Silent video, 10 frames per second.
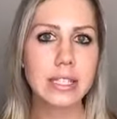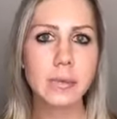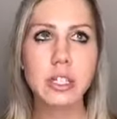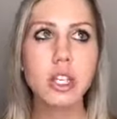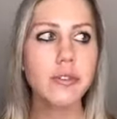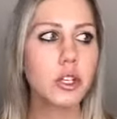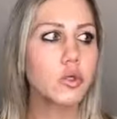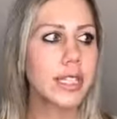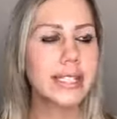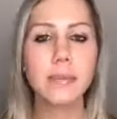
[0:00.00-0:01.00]
especially if you're
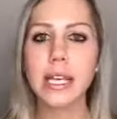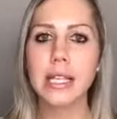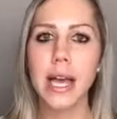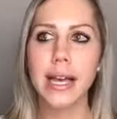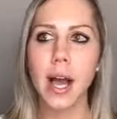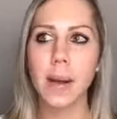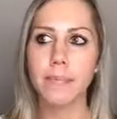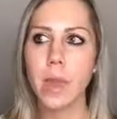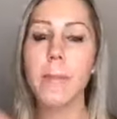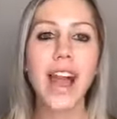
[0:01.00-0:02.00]
using something like
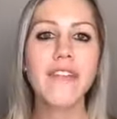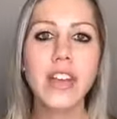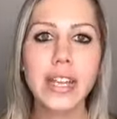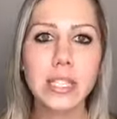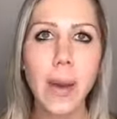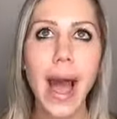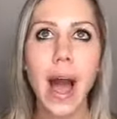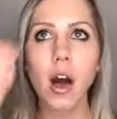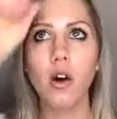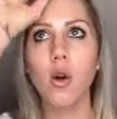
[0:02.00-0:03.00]

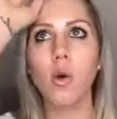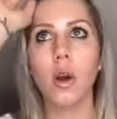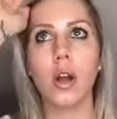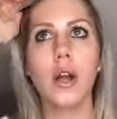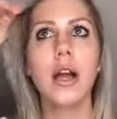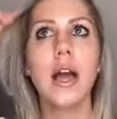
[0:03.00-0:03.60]
MyFitnessPal or